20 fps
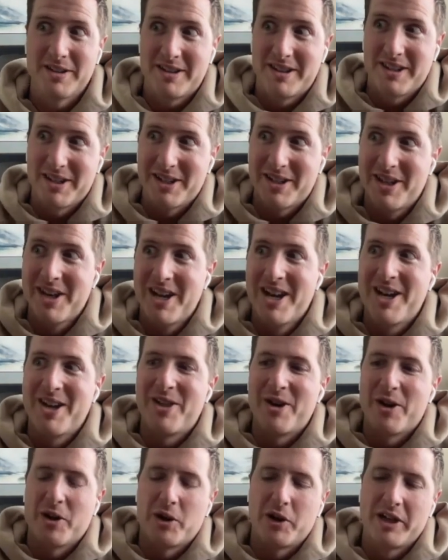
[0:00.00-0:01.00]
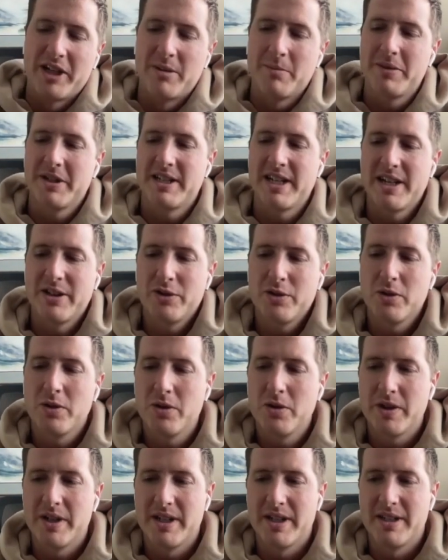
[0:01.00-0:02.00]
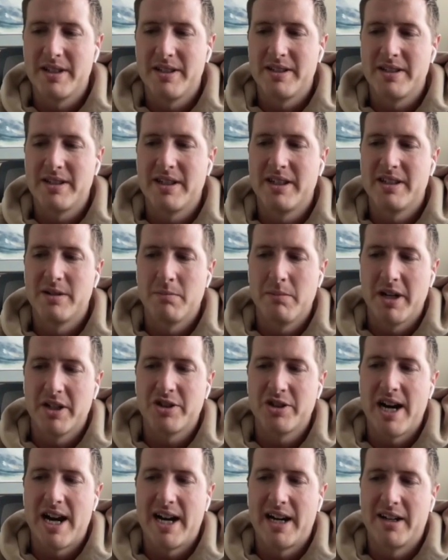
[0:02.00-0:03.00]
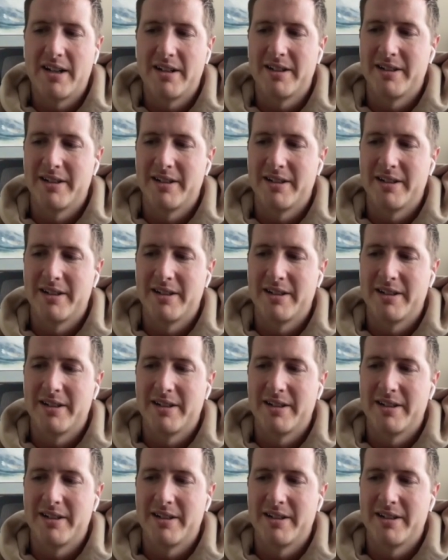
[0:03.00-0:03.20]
as the earning potential, is much higher,